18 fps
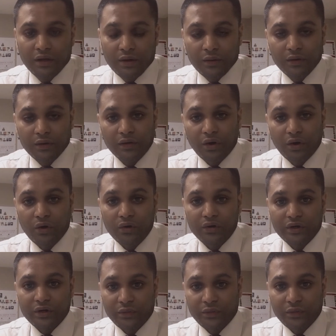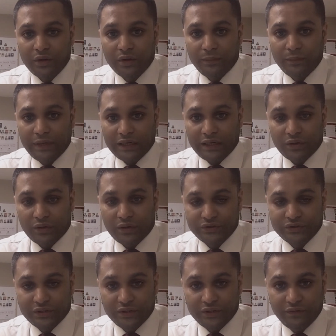no criminal
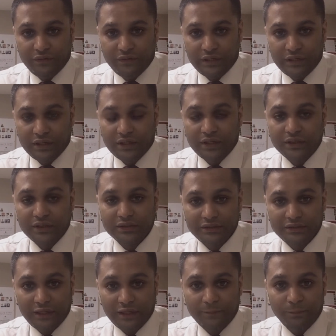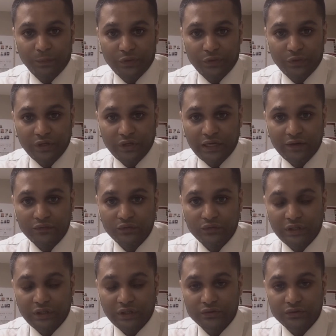background certificate, same. You have
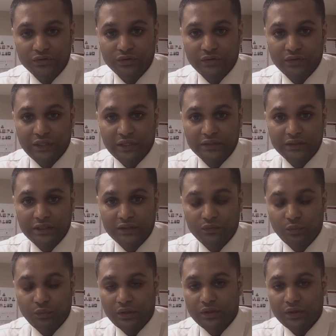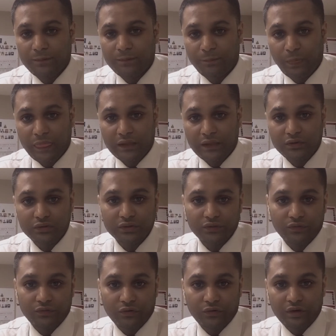to also take that one to
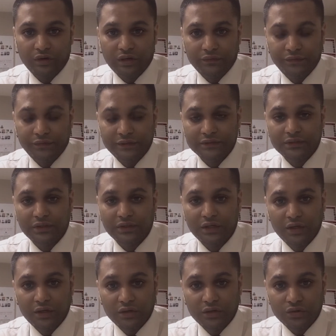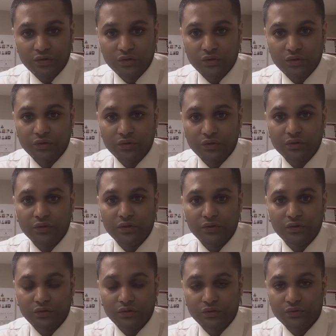the foreign office to
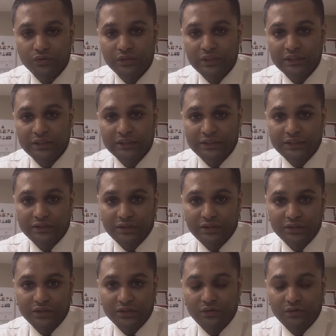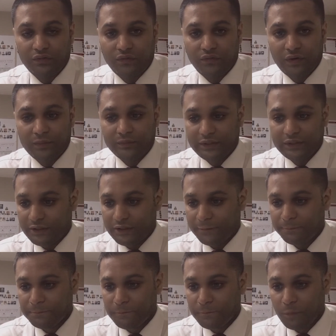do the attestation from there.
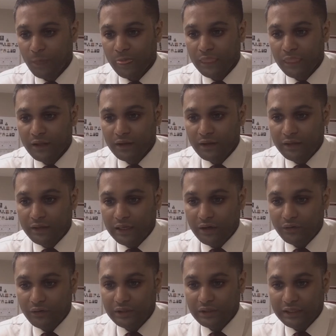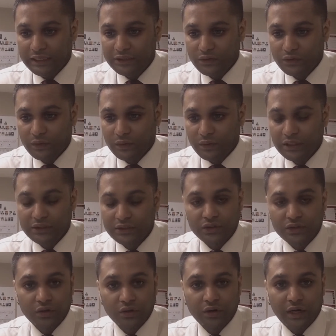Now the last one
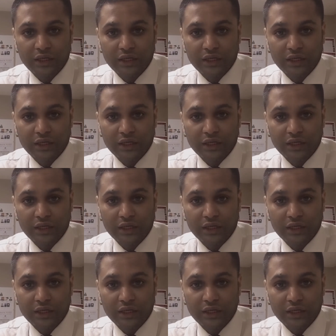is your